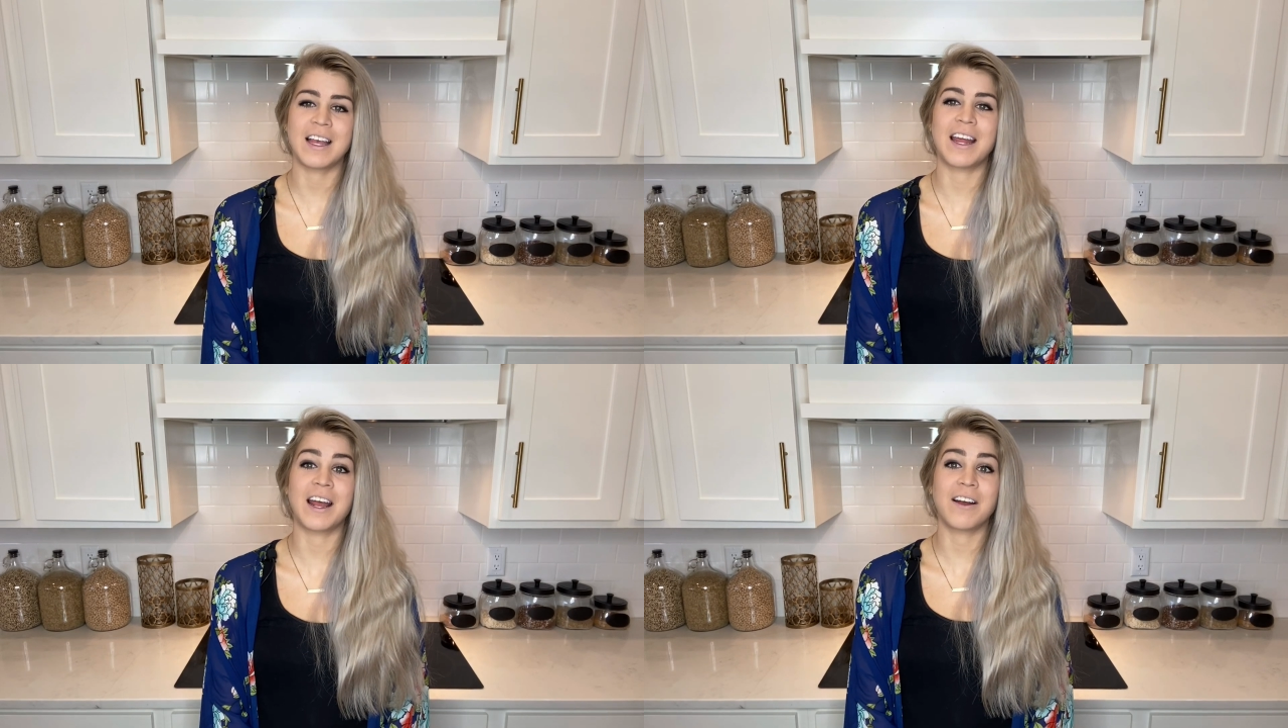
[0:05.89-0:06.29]

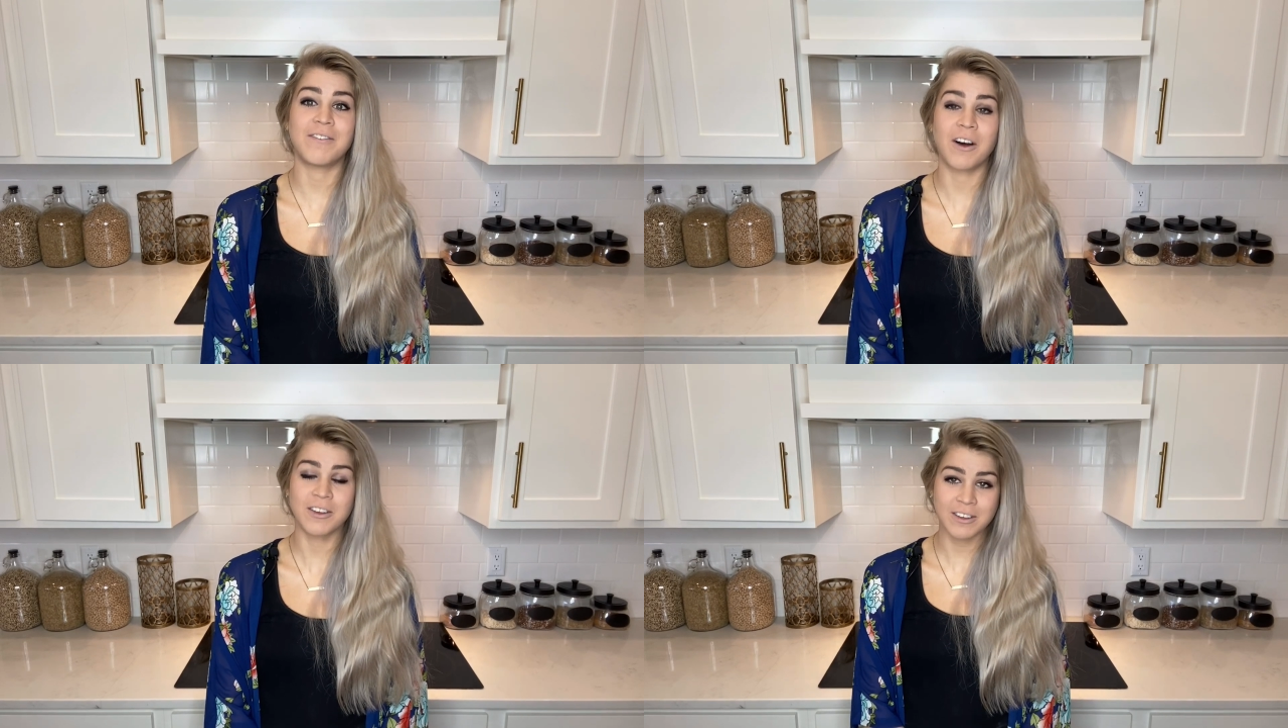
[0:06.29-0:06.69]
and I have
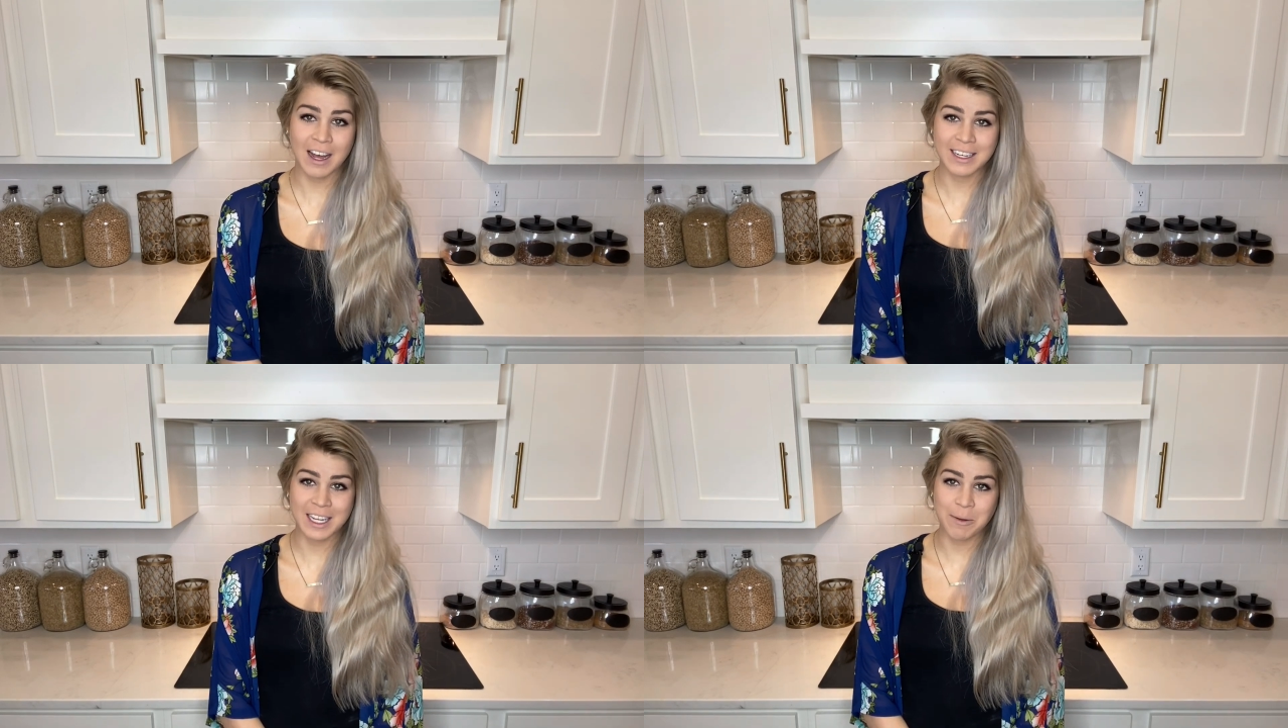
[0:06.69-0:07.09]
also
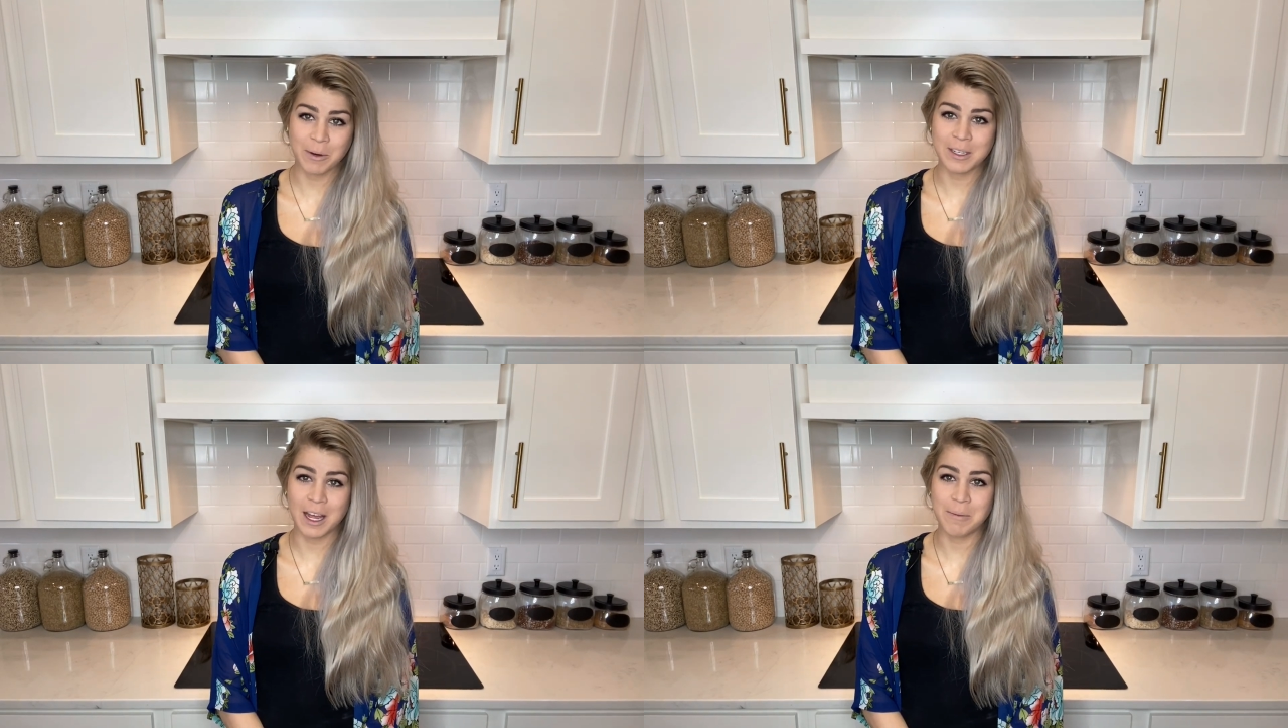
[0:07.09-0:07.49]
had type
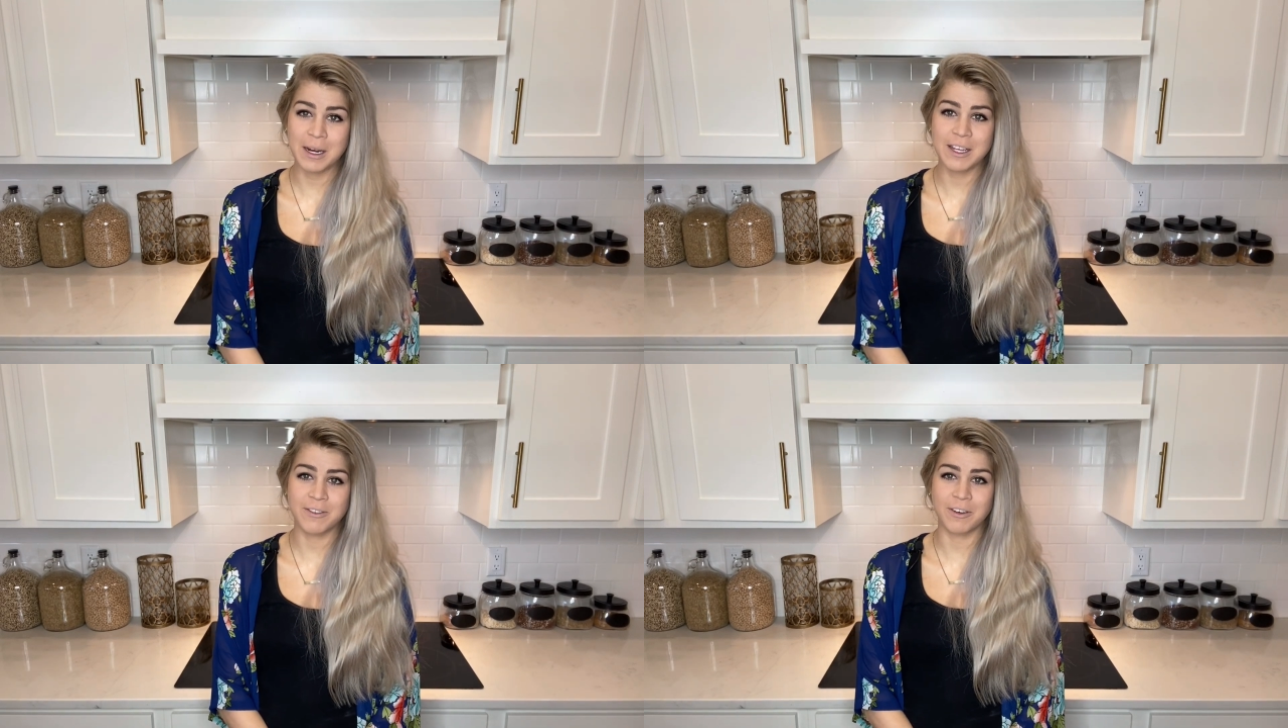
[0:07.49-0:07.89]
1
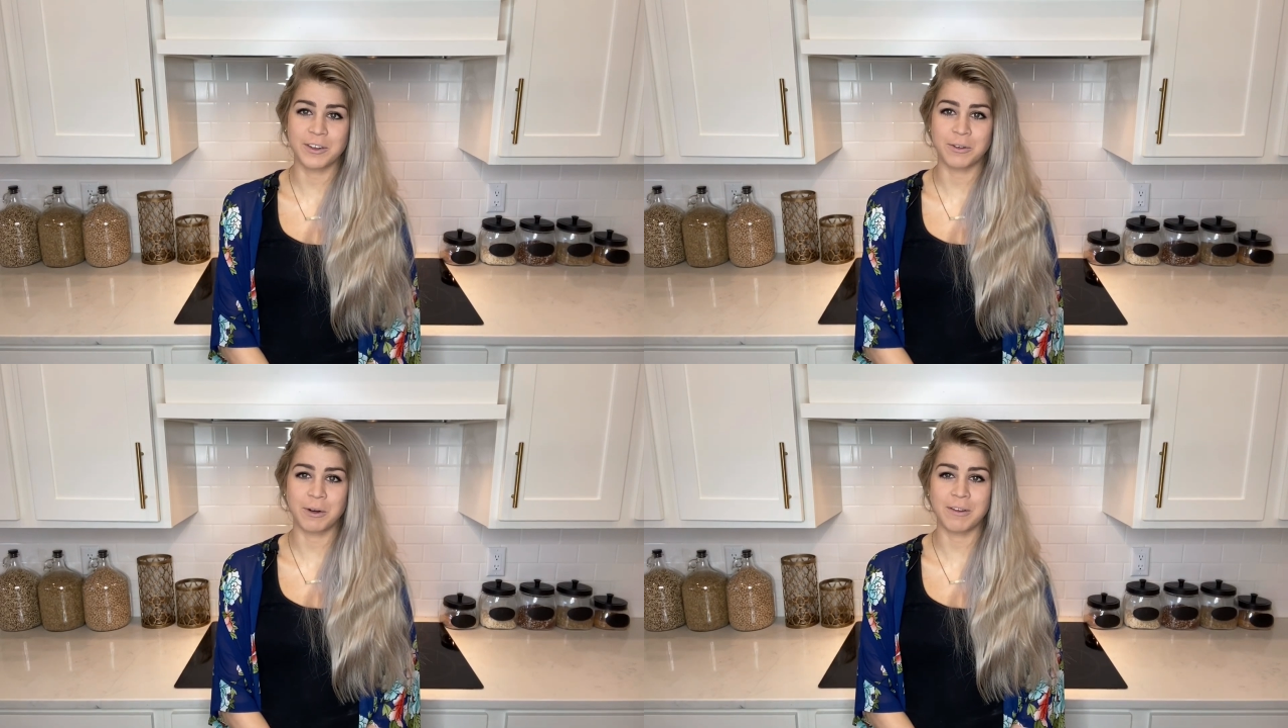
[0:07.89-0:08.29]
diabetes for over
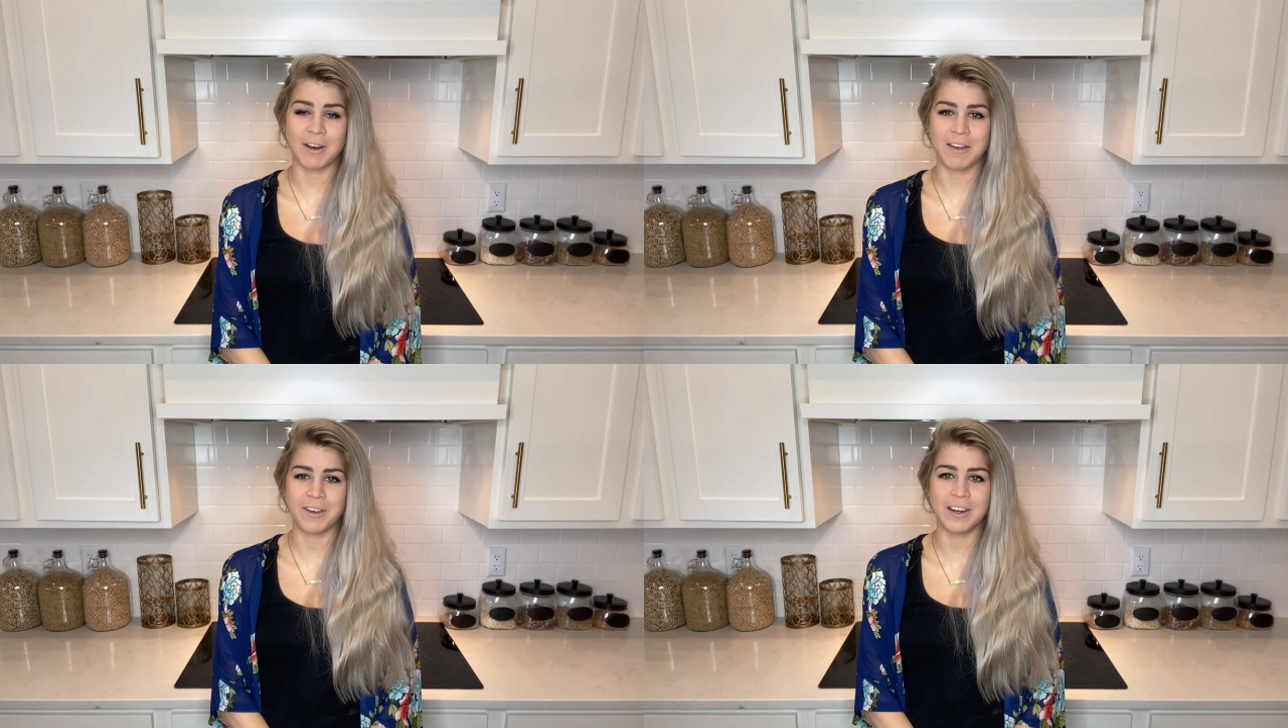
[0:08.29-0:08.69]

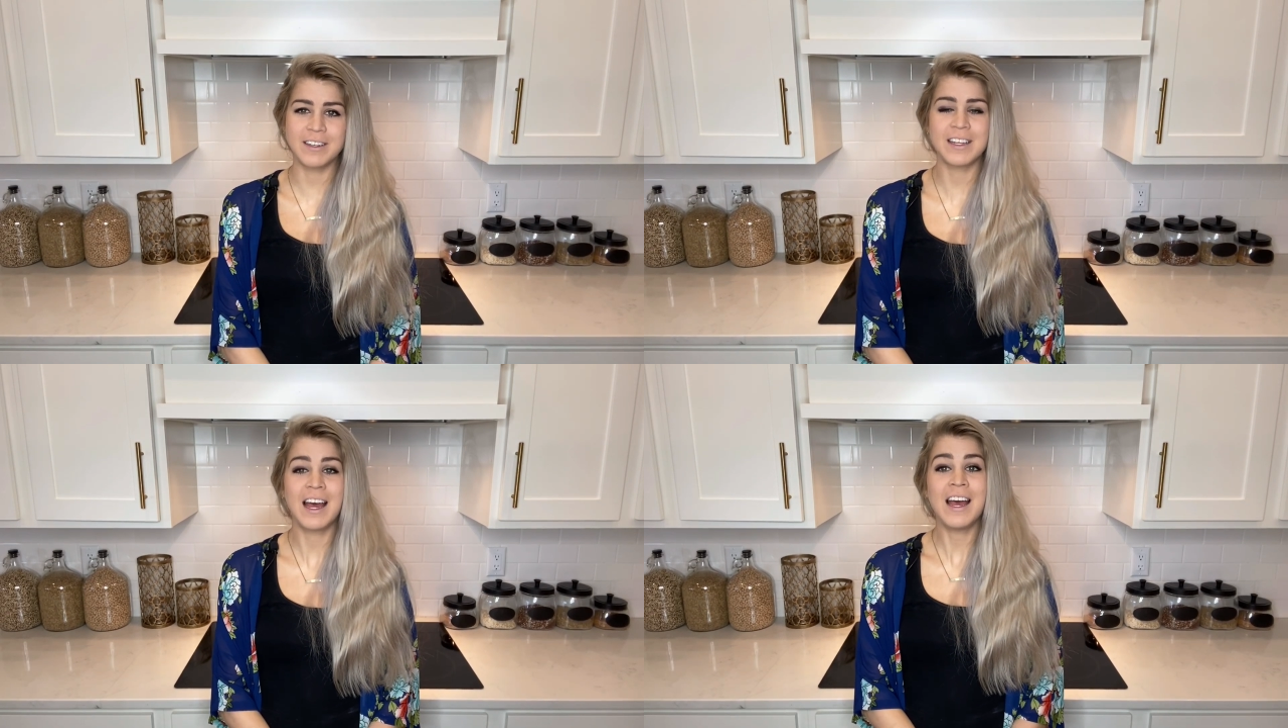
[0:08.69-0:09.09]
25 years.